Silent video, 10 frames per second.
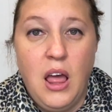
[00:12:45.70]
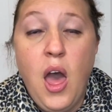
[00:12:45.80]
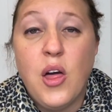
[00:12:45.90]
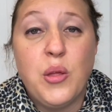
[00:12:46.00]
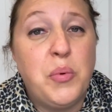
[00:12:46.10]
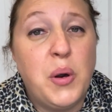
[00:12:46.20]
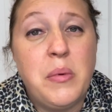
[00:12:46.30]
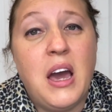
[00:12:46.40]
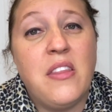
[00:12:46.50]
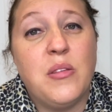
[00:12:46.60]
The boma
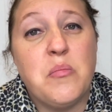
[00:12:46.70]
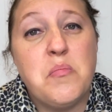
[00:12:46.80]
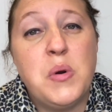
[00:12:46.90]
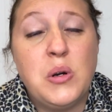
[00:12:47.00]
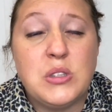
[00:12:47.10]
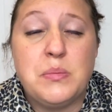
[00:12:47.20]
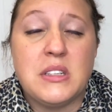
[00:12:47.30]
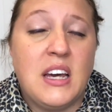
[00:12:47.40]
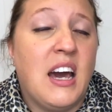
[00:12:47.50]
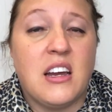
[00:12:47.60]
had the most
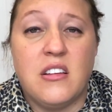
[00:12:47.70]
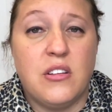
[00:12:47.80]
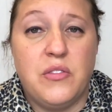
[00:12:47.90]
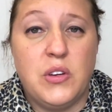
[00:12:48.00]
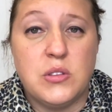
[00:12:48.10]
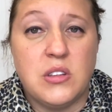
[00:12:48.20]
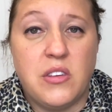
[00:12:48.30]
spectacular views of the